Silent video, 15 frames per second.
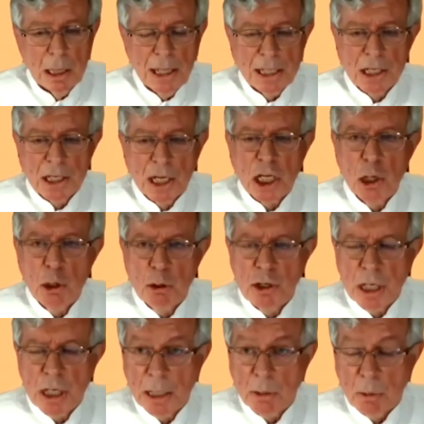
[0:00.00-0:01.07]
That's a
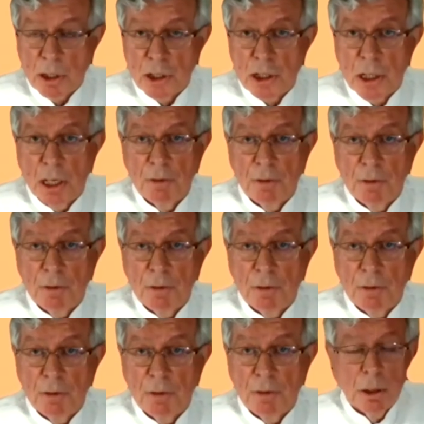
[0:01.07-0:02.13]
huge language. If you
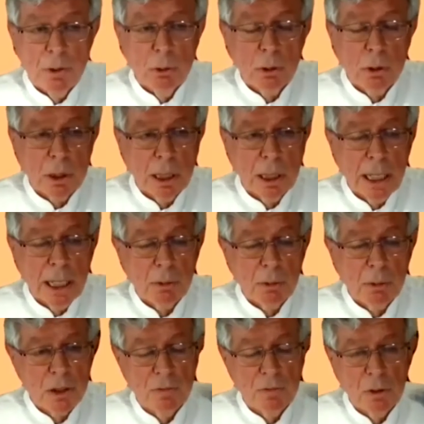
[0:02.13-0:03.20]
look at the
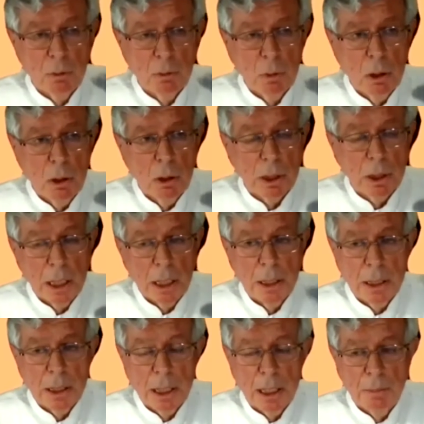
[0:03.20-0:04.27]
languages of the world
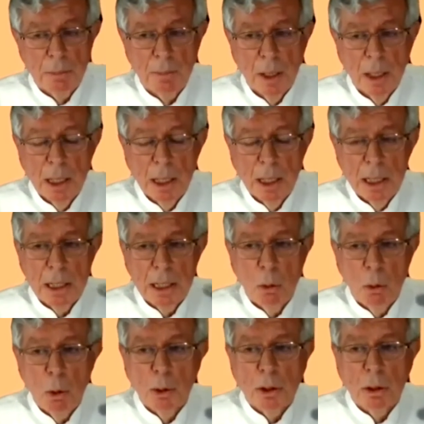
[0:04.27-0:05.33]
in
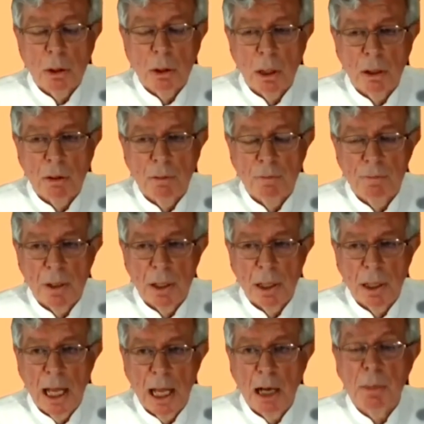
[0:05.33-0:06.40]
order of
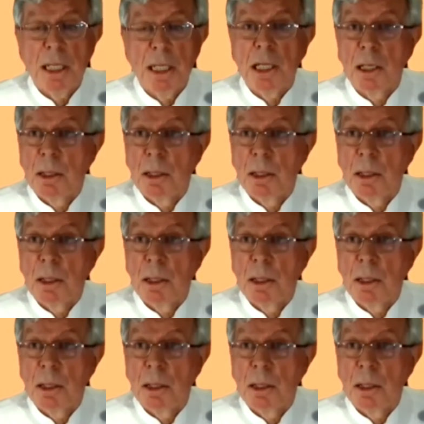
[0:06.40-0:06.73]
how many